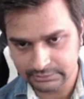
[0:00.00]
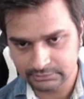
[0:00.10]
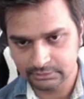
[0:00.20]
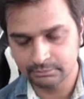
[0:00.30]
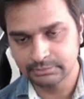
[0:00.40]

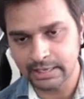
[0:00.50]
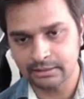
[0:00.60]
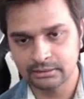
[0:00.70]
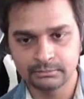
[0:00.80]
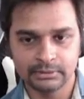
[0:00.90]

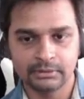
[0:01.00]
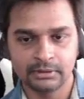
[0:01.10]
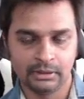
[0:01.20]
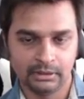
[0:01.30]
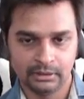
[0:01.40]

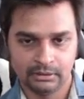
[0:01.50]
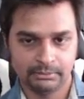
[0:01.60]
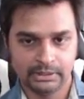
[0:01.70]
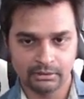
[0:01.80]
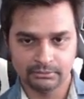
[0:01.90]
number
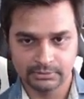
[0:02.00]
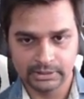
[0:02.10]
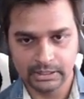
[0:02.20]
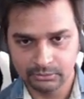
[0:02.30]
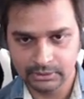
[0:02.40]
may not work
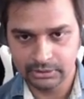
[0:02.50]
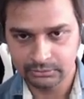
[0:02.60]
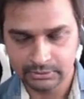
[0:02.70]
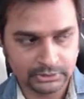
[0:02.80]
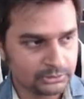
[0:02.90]
in
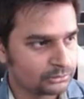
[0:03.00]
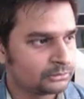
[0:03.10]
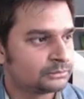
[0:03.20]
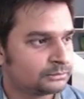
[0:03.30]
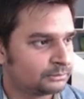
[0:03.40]

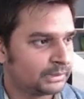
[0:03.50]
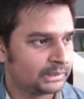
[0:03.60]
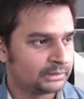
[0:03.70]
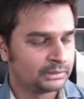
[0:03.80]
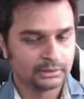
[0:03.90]
2022,
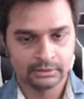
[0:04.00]
but